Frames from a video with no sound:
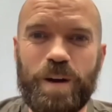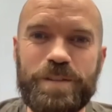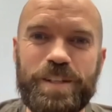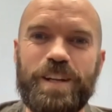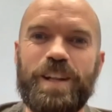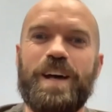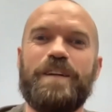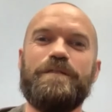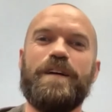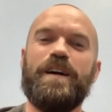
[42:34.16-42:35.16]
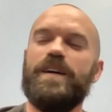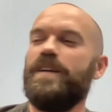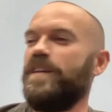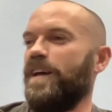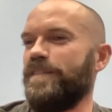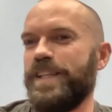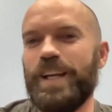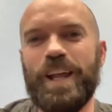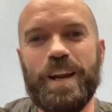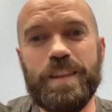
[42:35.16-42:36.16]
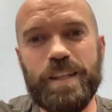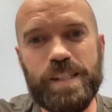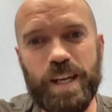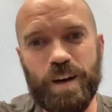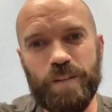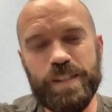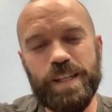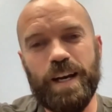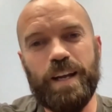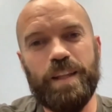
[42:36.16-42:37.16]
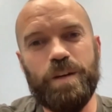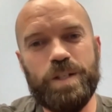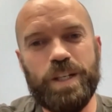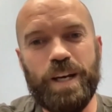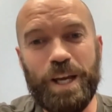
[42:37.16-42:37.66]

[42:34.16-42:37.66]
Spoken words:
seen a lot of things get harvested out of the ocean.